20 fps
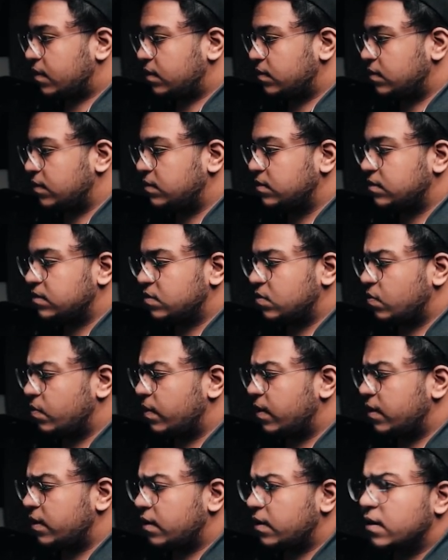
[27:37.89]
This is the
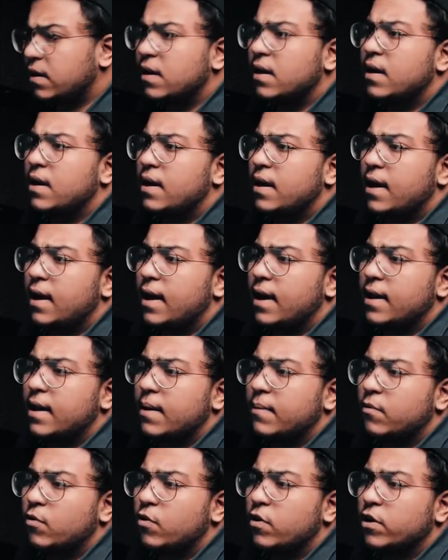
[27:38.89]
one, and
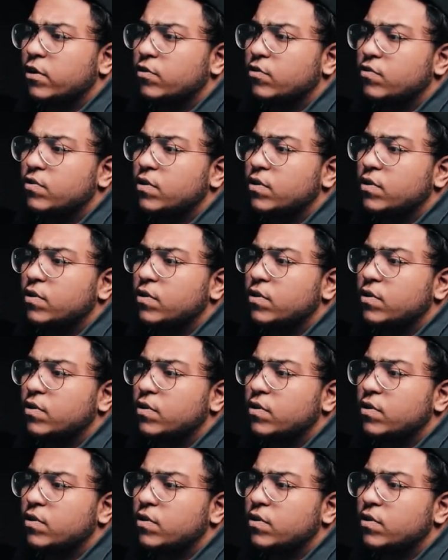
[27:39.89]
I'm going to